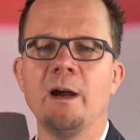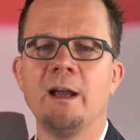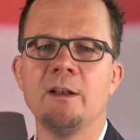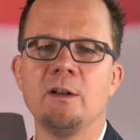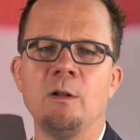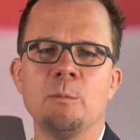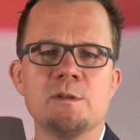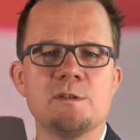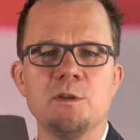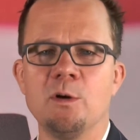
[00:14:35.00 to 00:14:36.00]
and
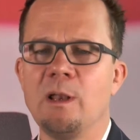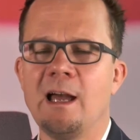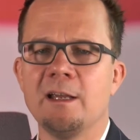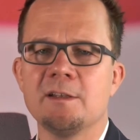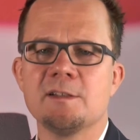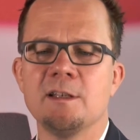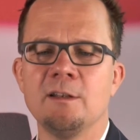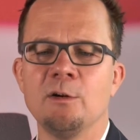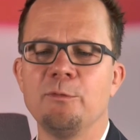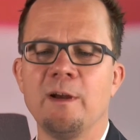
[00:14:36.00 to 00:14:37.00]
almost no likes and
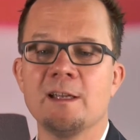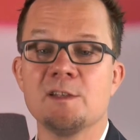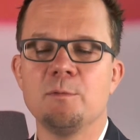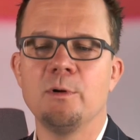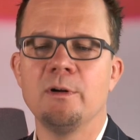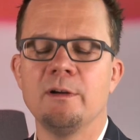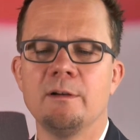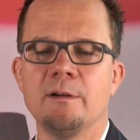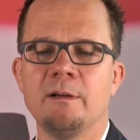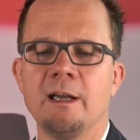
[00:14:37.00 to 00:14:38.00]
no fans were
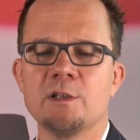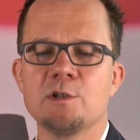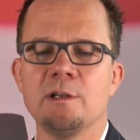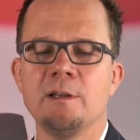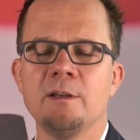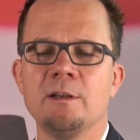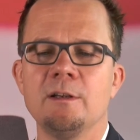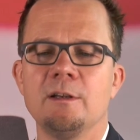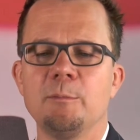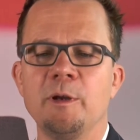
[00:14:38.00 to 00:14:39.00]
actually
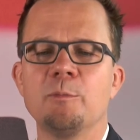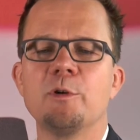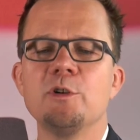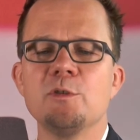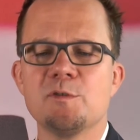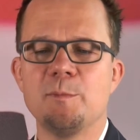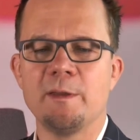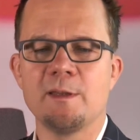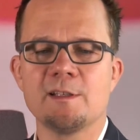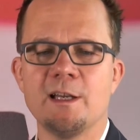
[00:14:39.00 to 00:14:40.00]
being produced by
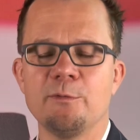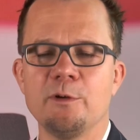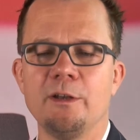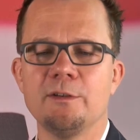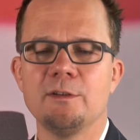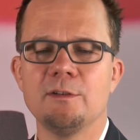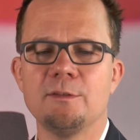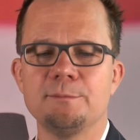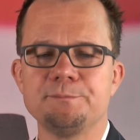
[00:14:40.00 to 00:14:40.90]
this kind of content.